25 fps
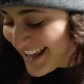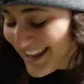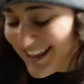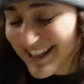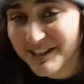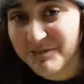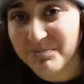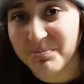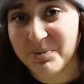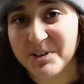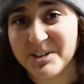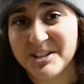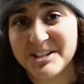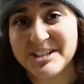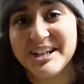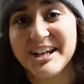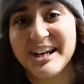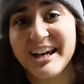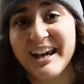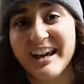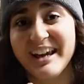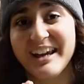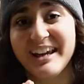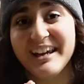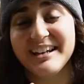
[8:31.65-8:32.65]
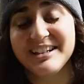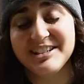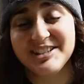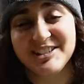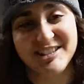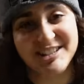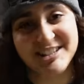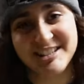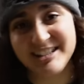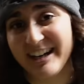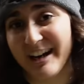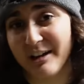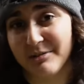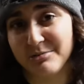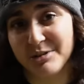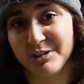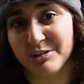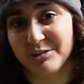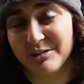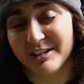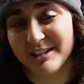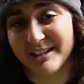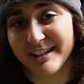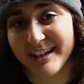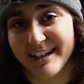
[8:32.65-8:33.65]
This place is just an
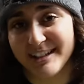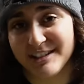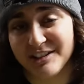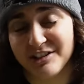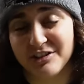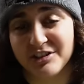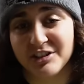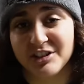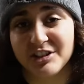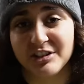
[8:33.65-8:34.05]
absolute disaster.